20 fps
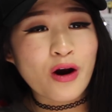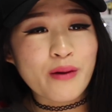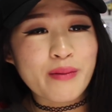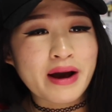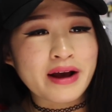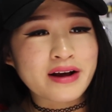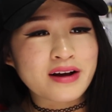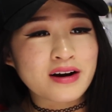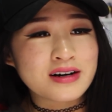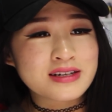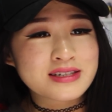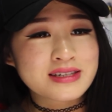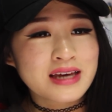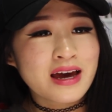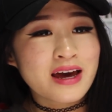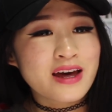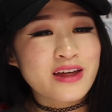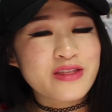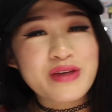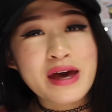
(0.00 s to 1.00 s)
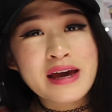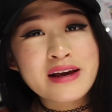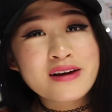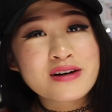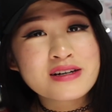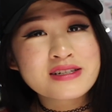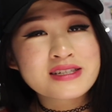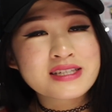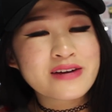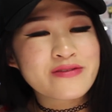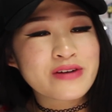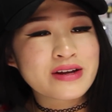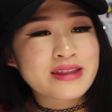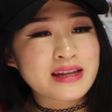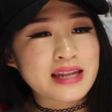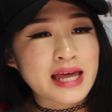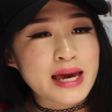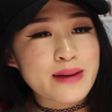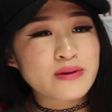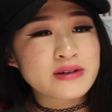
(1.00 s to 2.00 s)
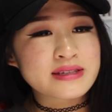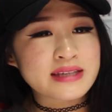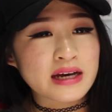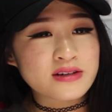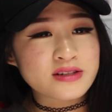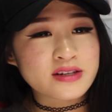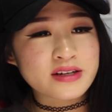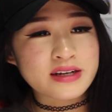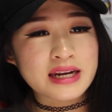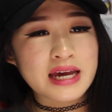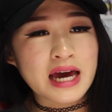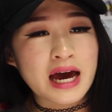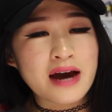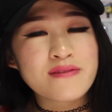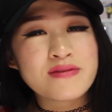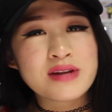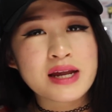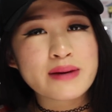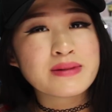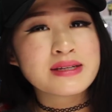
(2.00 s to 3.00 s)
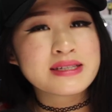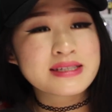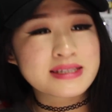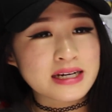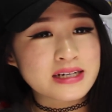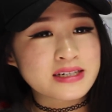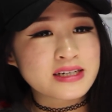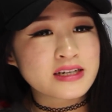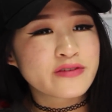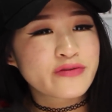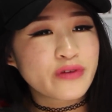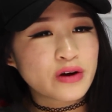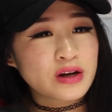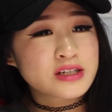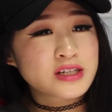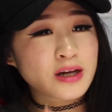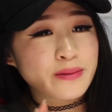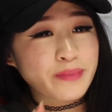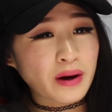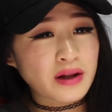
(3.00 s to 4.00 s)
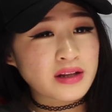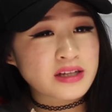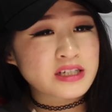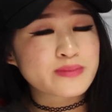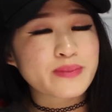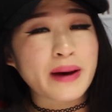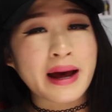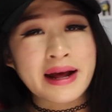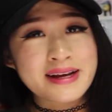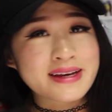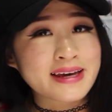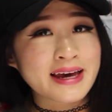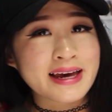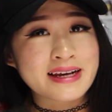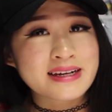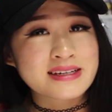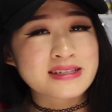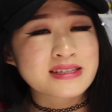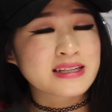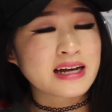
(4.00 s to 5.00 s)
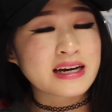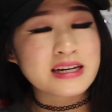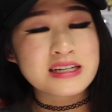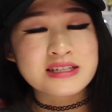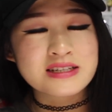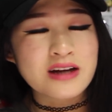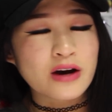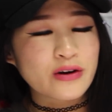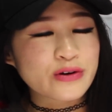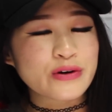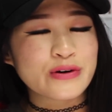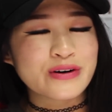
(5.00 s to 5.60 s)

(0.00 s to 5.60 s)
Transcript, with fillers: oh my gosh. Thank gosh they read the labels, else we're gonna have lemon scented furniture polish pancakes. That is not